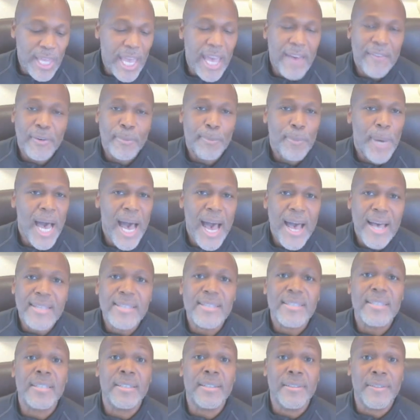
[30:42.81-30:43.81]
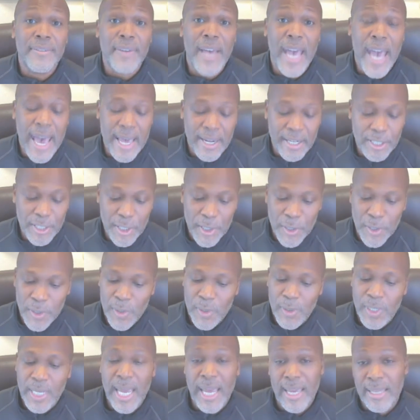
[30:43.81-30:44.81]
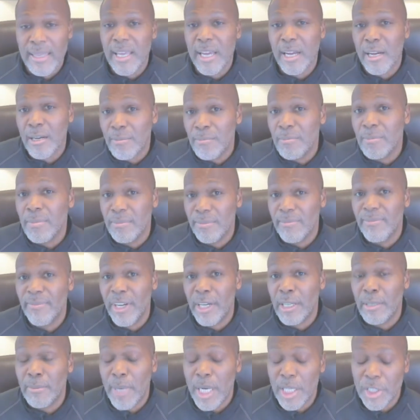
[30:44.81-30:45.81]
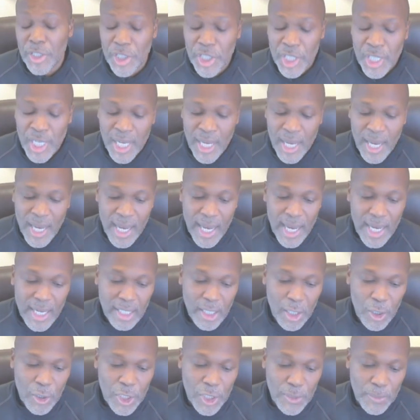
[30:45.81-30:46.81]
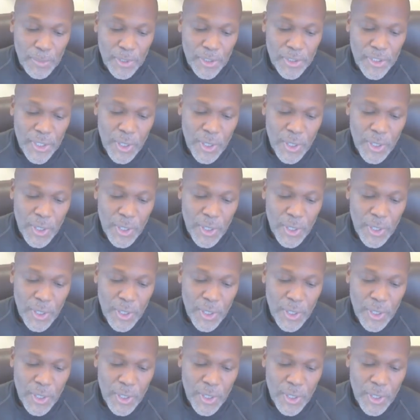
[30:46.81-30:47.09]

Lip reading: They have a positive attitude, and they're very much coachable.